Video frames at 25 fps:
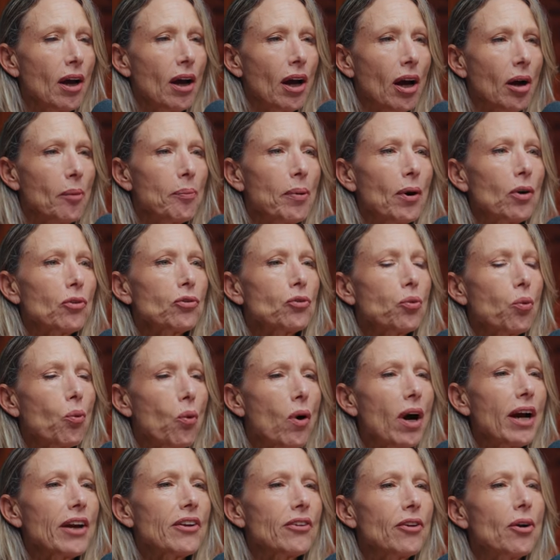about
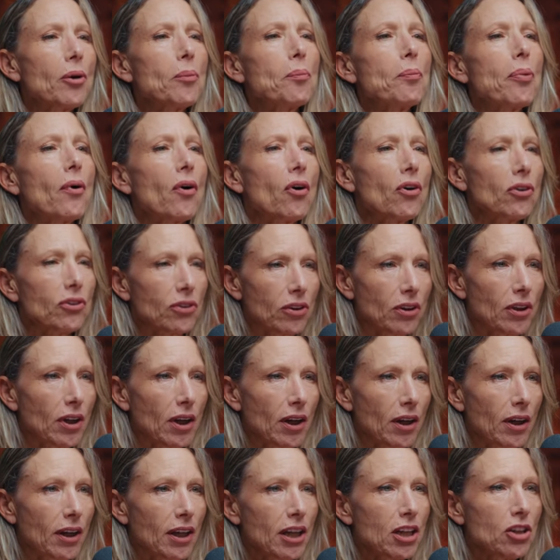why their
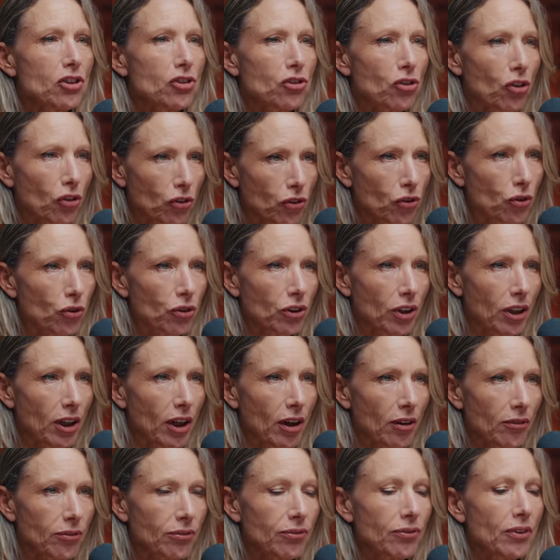partner is not good
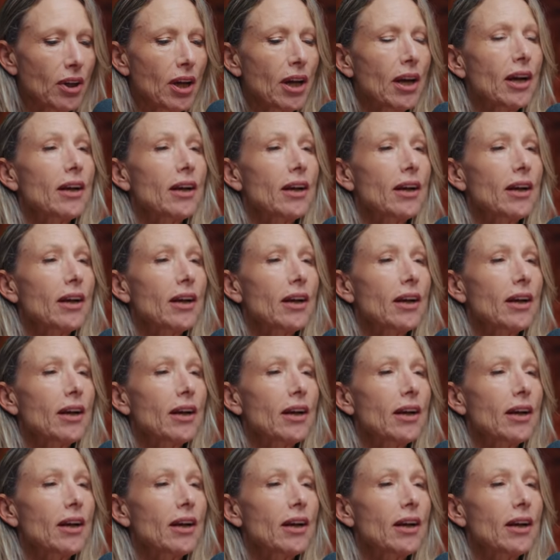enough.